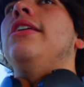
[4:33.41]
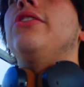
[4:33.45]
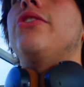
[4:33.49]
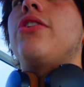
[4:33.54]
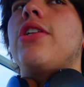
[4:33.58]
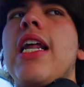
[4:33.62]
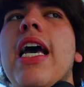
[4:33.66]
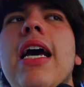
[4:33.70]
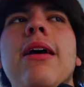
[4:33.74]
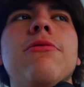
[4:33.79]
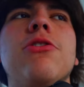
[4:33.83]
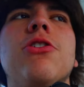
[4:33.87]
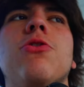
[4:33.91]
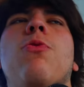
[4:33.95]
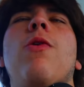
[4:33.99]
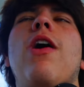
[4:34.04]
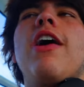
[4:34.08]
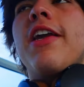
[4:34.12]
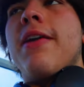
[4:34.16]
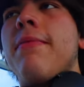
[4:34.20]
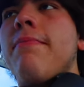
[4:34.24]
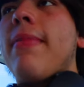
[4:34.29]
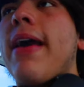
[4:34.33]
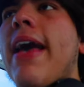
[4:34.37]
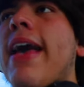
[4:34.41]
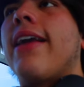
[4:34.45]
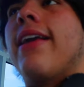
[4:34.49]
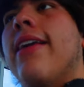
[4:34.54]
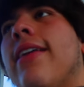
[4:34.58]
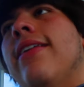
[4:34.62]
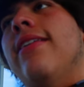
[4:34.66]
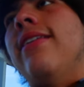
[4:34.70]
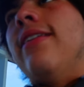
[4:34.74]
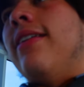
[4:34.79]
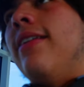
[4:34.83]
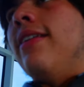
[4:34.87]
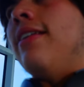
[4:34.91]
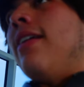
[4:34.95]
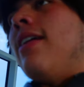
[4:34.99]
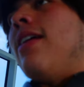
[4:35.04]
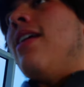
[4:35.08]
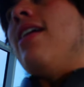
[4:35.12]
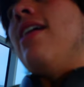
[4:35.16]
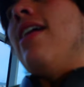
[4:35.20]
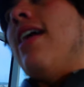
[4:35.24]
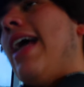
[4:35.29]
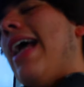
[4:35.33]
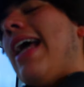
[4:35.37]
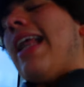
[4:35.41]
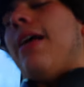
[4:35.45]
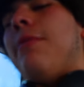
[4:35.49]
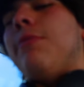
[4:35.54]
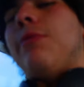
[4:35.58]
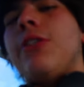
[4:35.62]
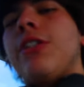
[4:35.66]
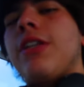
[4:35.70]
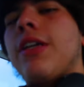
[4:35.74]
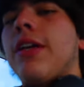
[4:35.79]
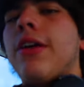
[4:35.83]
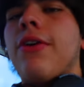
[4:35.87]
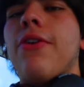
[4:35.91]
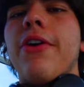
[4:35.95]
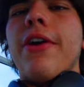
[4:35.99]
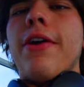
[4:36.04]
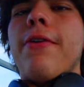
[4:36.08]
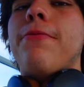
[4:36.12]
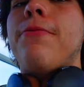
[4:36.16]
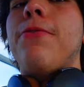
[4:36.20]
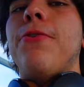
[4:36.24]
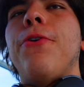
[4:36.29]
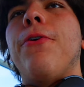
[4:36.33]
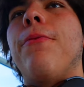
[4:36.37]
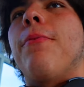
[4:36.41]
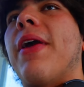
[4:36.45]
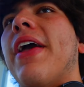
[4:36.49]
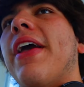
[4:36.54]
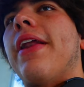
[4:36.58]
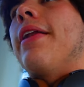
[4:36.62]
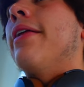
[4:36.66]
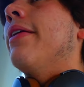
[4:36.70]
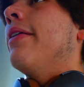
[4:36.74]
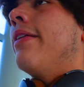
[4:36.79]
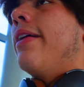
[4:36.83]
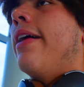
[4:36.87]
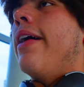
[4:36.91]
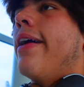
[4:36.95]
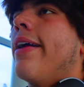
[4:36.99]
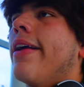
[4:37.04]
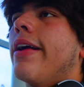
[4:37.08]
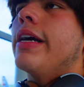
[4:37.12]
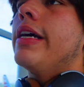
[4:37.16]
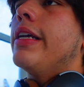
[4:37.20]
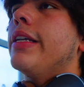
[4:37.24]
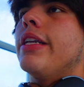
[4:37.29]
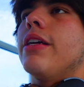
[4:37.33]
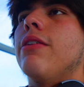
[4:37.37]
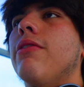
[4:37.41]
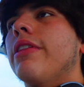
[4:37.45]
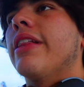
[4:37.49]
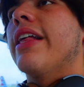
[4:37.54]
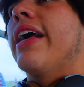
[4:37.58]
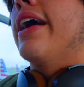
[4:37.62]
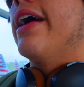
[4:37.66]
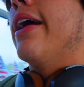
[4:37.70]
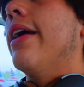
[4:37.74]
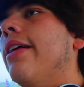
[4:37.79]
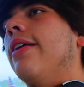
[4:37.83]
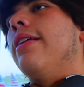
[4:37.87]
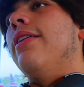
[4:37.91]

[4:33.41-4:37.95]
So now I'm just walking back and I'm just gonna go get food, man. I ain't gonna deal with that.